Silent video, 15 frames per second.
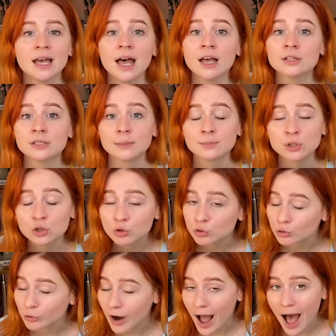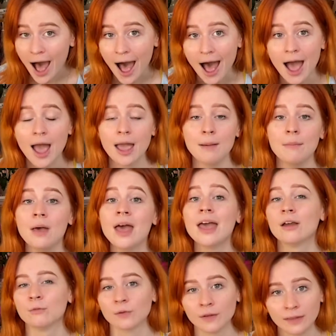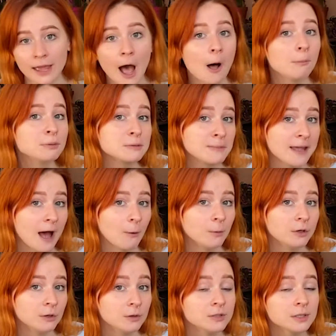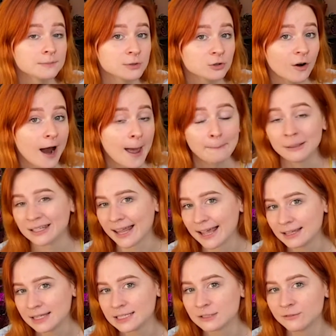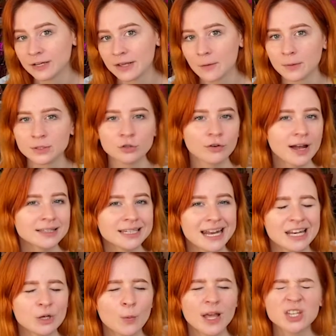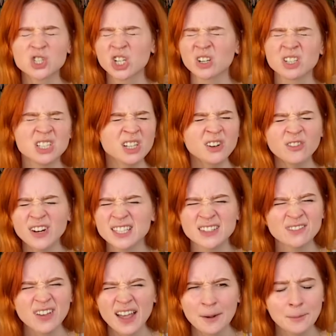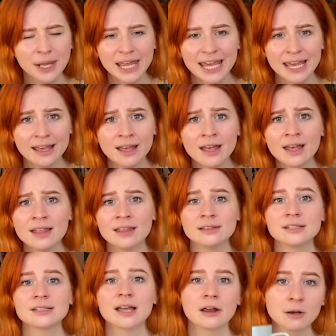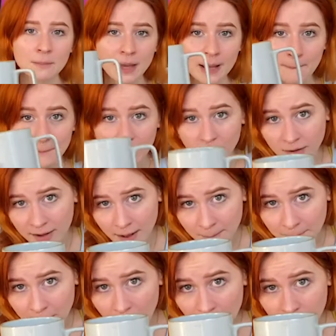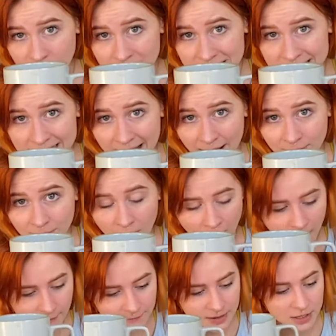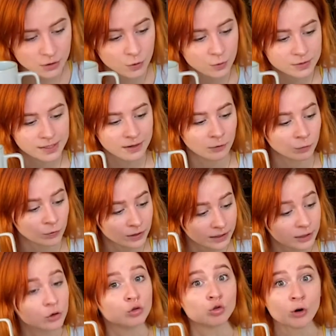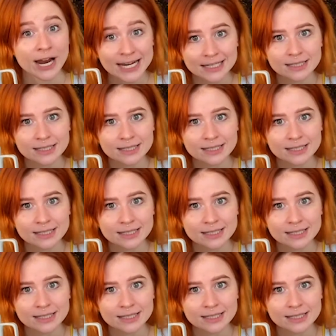subscribe. It really helps me out when you subscribe, like this video, interact in any way, and share it to your friends and family. This is how to make a better cup of decaf coffee using a really great